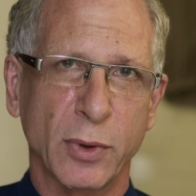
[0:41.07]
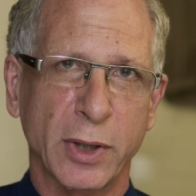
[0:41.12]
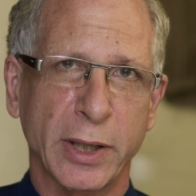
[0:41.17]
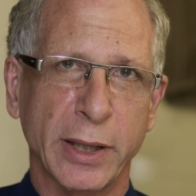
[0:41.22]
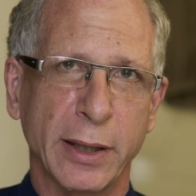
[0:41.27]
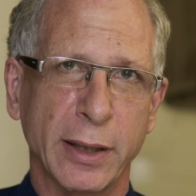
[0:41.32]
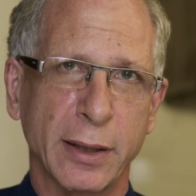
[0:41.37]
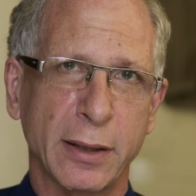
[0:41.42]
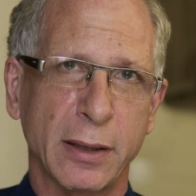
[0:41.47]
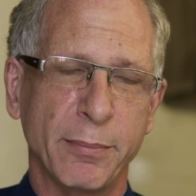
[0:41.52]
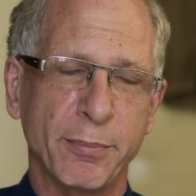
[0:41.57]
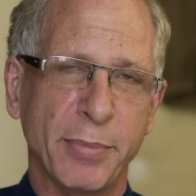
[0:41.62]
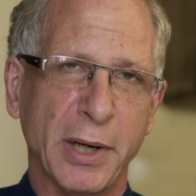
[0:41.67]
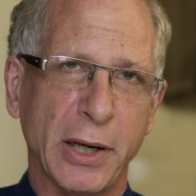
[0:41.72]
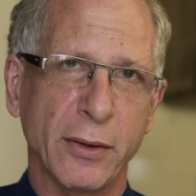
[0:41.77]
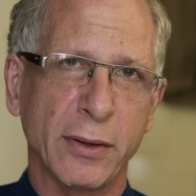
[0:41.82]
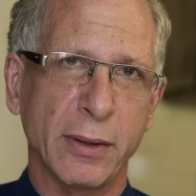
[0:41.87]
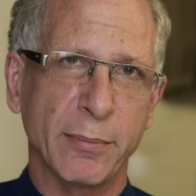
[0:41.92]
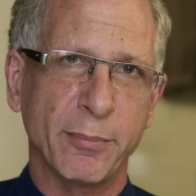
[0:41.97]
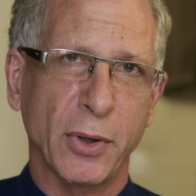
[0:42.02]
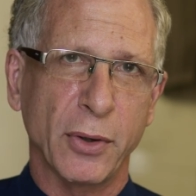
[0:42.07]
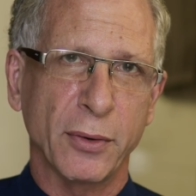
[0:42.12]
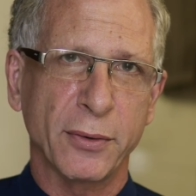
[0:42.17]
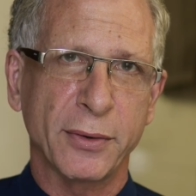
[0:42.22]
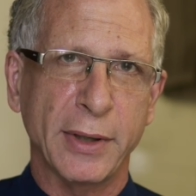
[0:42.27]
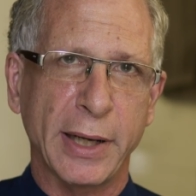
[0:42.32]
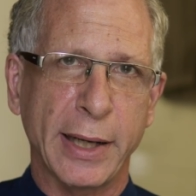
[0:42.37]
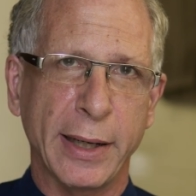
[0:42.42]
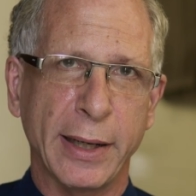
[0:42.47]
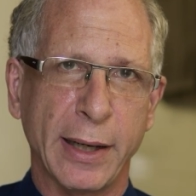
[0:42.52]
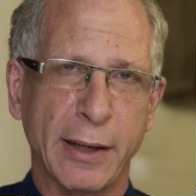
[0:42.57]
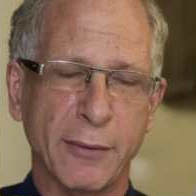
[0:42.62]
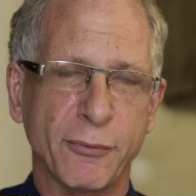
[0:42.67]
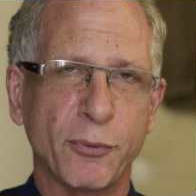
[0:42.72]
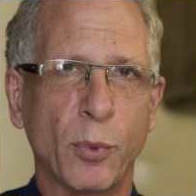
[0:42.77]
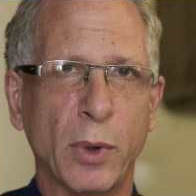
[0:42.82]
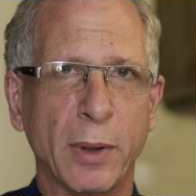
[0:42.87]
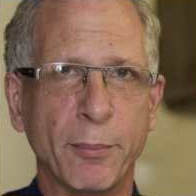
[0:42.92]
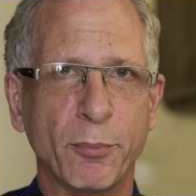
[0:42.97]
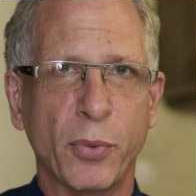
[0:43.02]
We're going to compare them both at
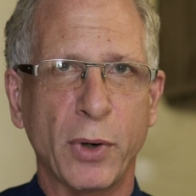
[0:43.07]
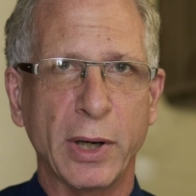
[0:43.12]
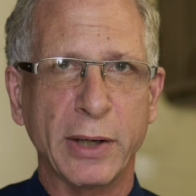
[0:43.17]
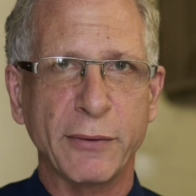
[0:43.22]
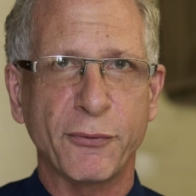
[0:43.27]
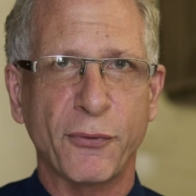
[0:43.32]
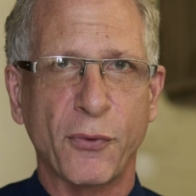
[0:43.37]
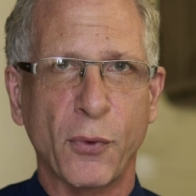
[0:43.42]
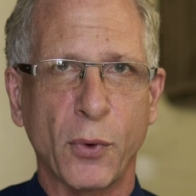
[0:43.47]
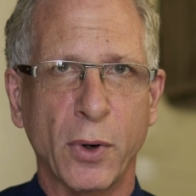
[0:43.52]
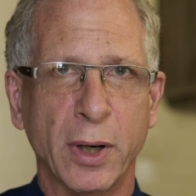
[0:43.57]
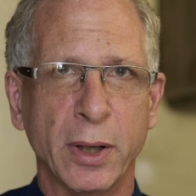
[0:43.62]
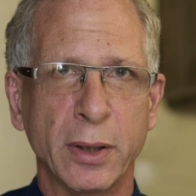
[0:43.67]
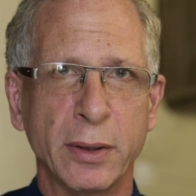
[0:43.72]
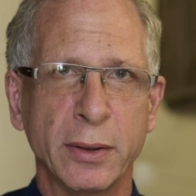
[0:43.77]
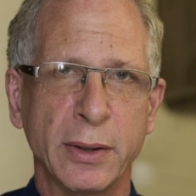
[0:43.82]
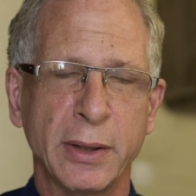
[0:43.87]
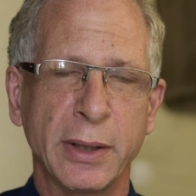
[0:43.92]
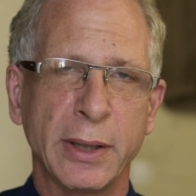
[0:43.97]
f1.4